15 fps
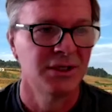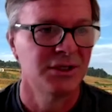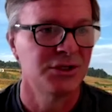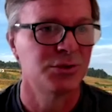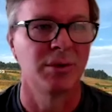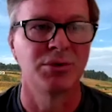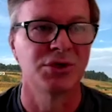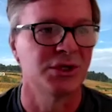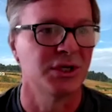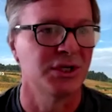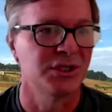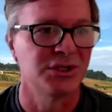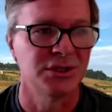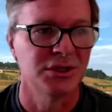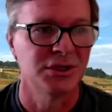This
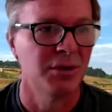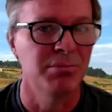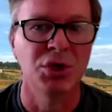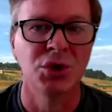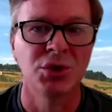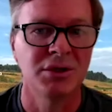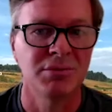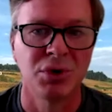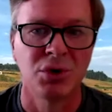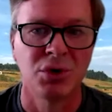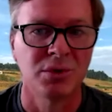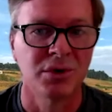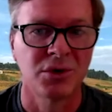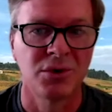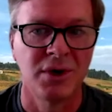represents 1 million pull
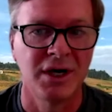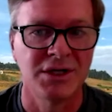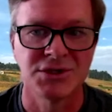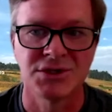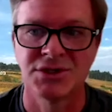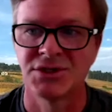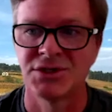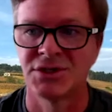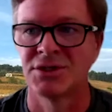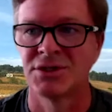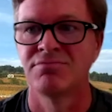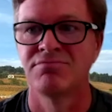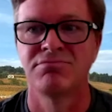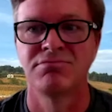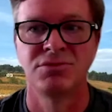requests,
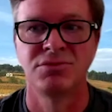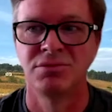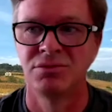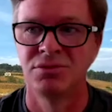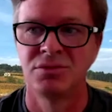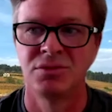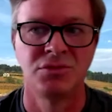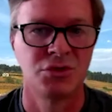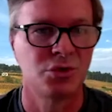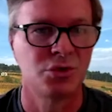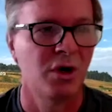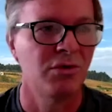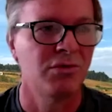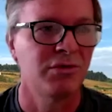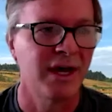
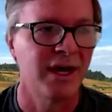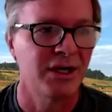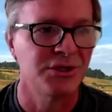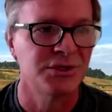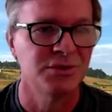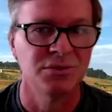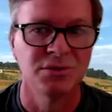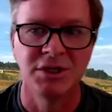12,000